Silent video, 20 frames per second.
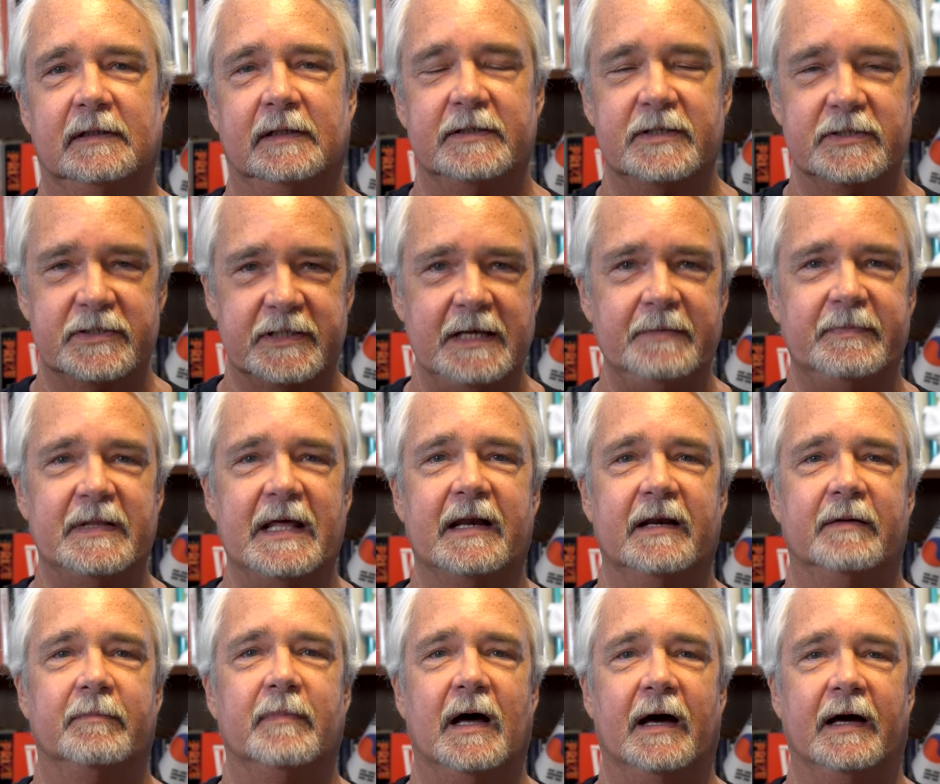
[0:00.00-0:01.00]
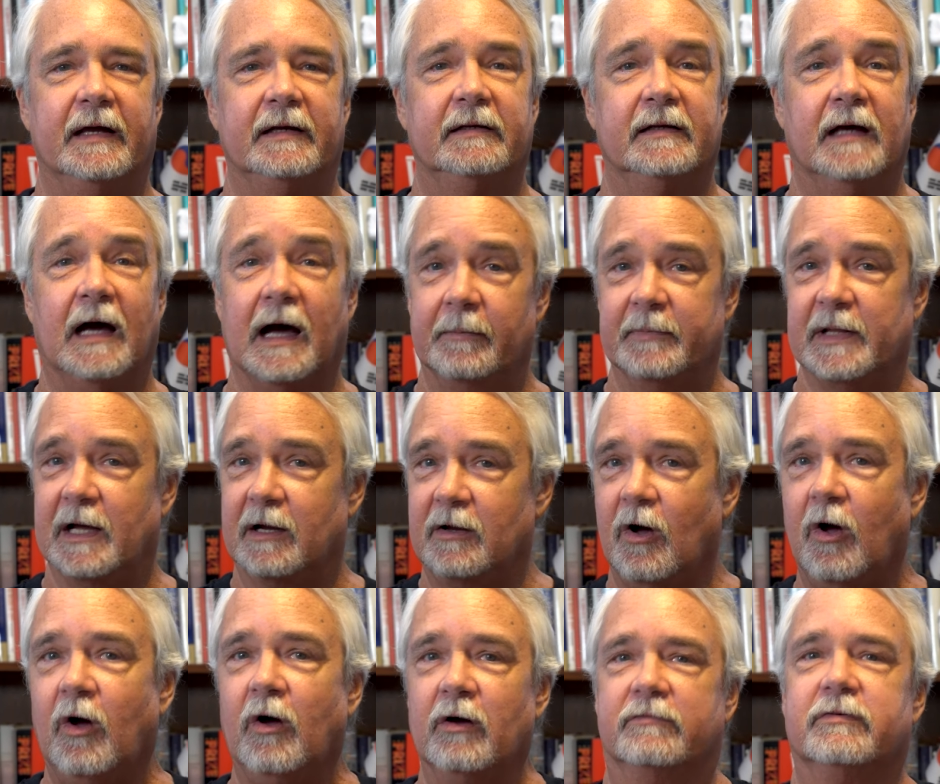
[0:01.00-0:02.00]
And just keep that in mind. I'm not
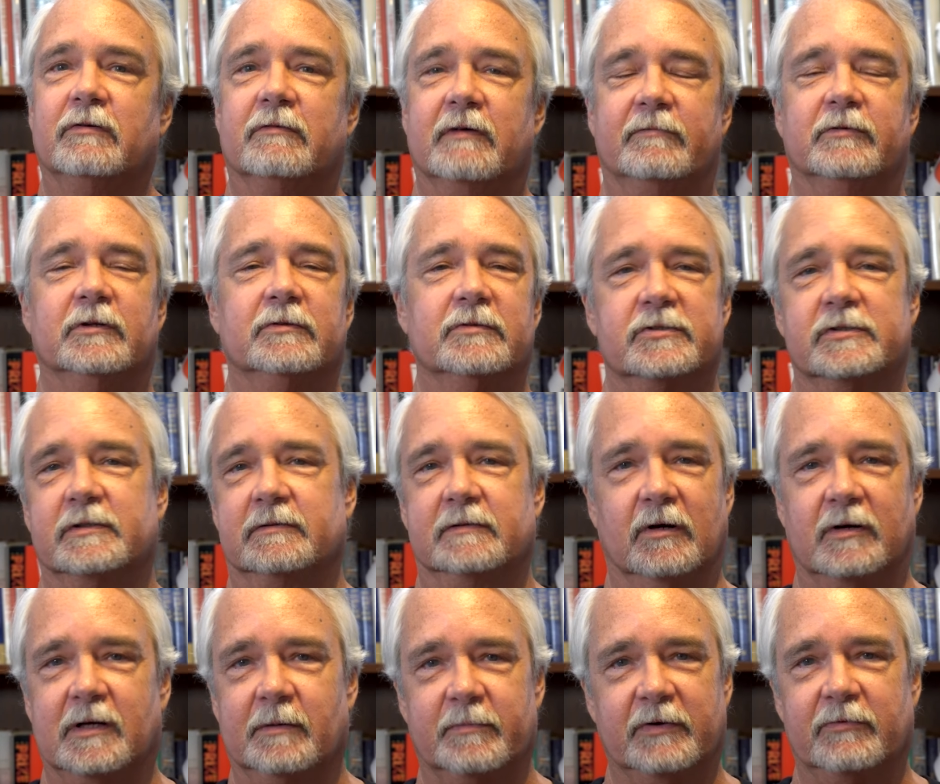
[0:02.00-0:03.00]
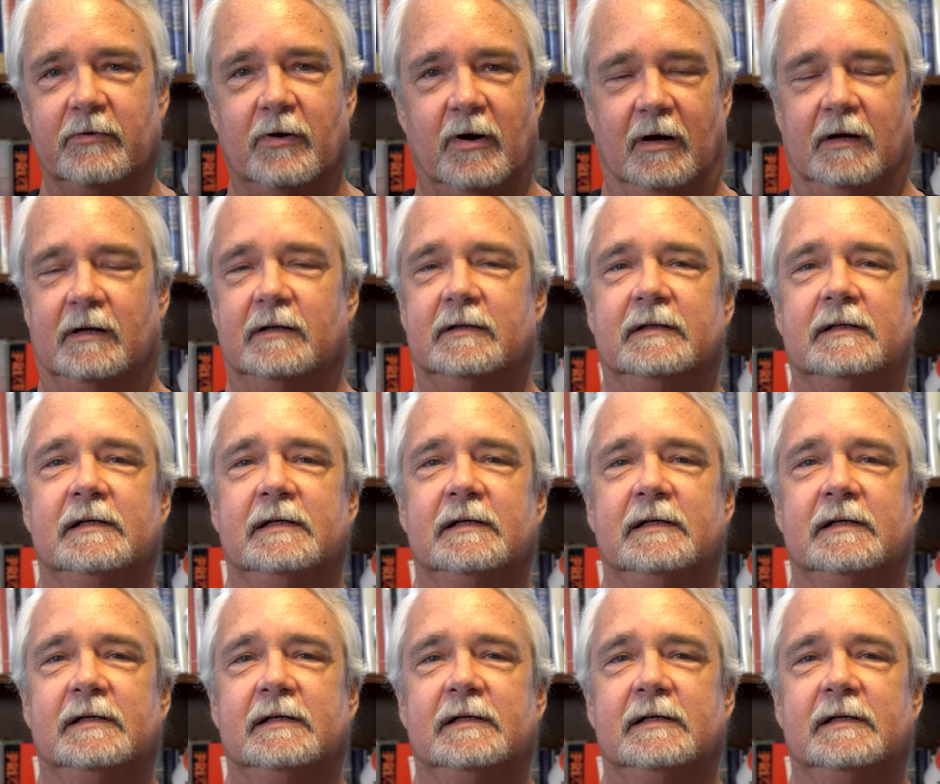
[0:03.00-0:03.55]
calling for revolution. Don't get me wrong.